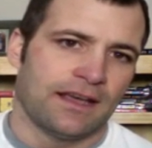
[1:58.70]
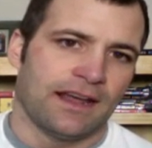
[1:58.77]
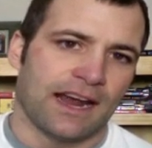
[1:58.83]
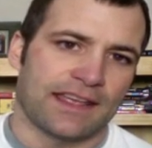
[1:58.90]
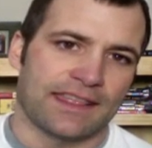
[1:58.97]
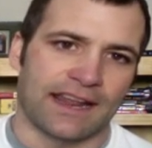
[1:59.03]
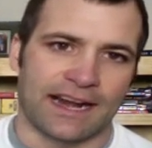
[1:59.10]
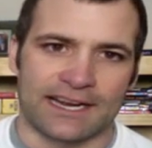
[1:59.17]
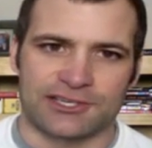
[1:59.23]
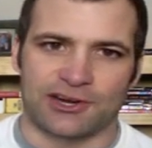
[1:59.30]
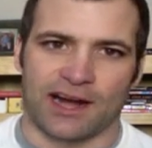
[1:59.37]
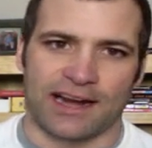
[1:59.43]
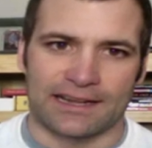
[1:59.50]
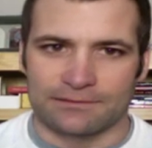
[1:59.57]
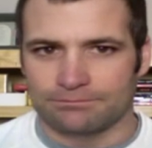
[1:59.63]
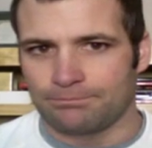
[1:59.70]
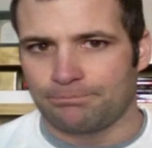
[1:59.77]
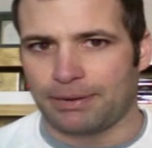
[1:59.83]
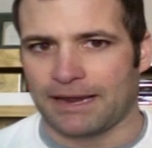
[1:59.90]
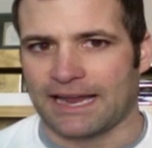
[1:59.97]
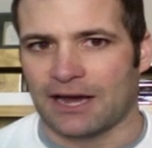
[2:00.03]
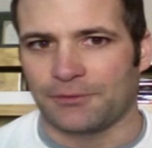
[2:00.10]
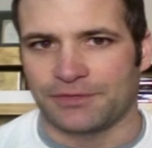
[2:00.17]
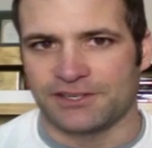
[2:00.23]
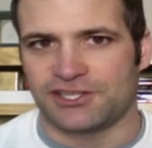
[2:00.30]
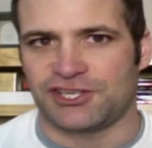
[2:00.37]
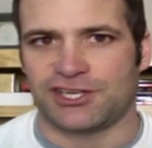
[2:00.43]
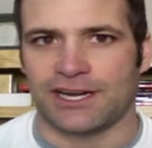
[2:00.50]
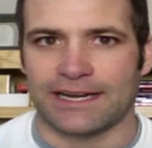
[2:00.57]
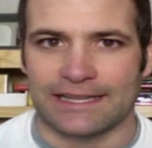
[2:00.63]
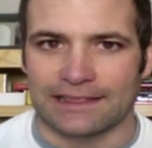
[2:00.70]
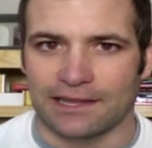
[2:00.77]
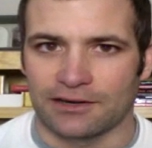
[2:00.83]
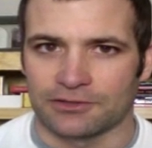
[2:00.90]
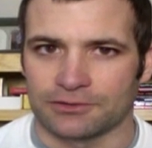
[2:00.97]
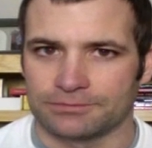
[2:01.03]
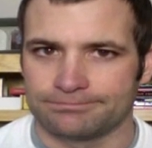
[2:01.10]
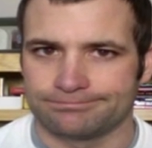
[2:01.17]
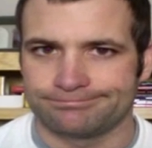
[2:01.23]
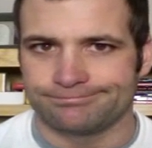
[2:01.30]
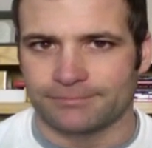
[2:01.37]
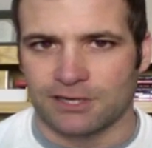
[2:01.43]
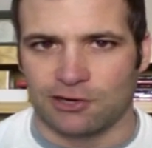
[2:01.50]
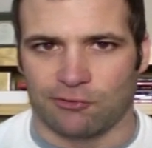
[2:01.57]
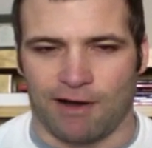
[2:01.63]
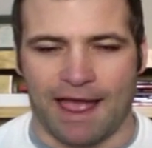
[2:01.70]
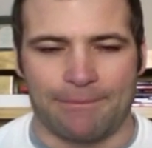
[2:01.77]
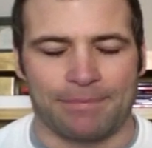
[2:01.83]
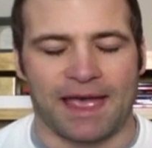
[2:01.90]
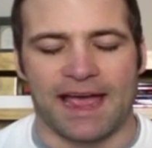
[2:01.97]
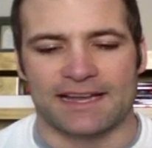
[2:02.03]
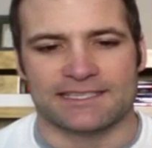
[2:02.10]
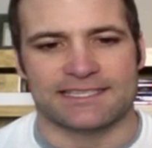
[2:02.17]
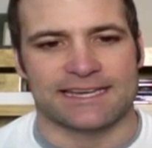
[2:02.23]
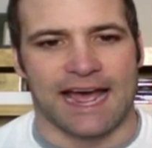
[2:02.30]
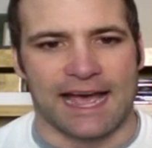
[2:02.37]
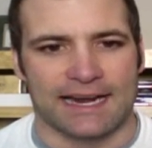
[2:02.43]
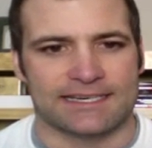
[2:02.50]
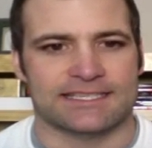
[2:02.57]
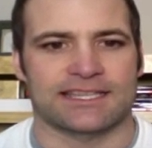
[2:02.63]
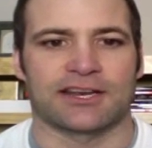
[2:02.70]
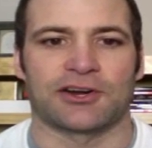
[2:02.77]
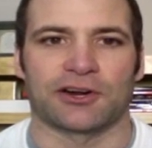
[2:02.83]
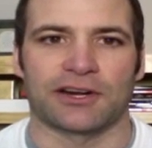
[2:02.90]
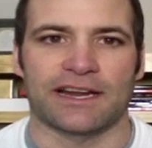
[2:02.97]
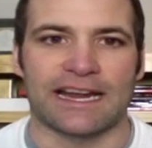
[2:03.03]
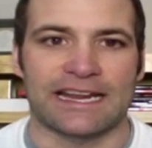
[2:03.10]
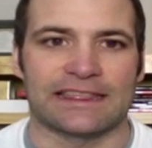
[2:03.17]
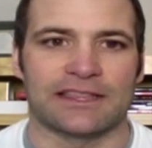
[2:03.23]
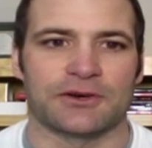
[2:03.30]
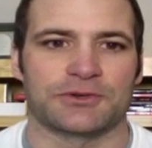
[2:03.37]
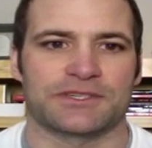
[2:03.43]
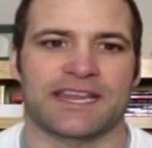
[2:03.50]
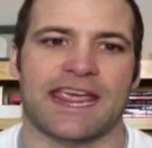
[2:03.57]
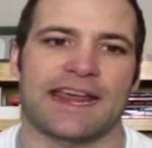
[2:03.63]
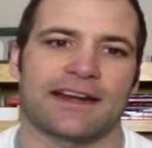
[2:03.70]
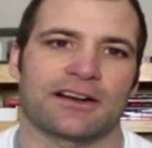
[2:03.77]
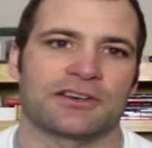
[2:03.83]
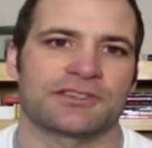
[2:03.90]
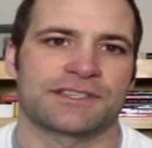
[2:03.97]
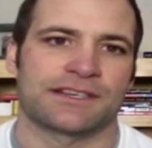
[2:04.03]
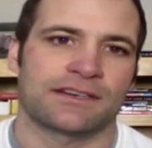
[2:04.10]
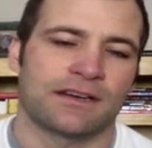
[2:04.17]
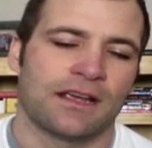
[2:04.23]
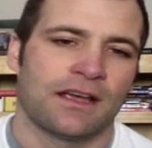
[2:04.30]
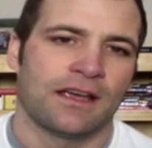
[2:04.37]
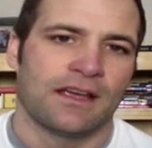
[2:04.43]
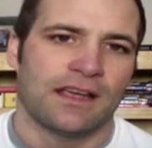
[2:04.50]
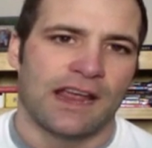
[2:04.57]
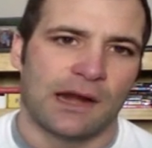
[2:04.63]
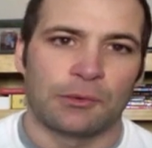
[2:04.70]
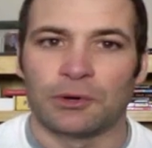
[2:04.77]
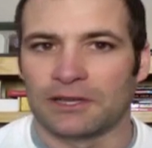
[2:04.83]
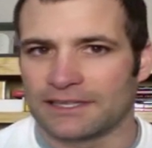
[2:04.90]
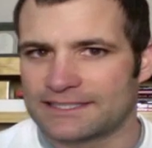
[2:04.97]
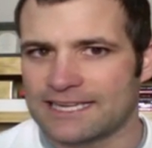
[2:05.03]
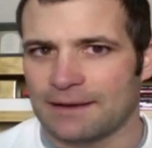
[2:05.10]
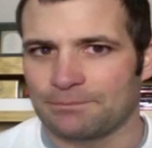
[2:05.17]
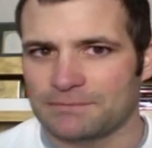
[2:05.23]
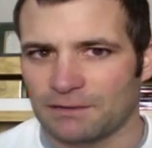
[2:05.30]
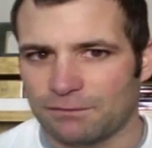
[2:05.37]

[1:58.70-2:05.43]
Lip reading: and then I try and pick out the shitty little crap ass stocks that are in those gainers and we'll attempt to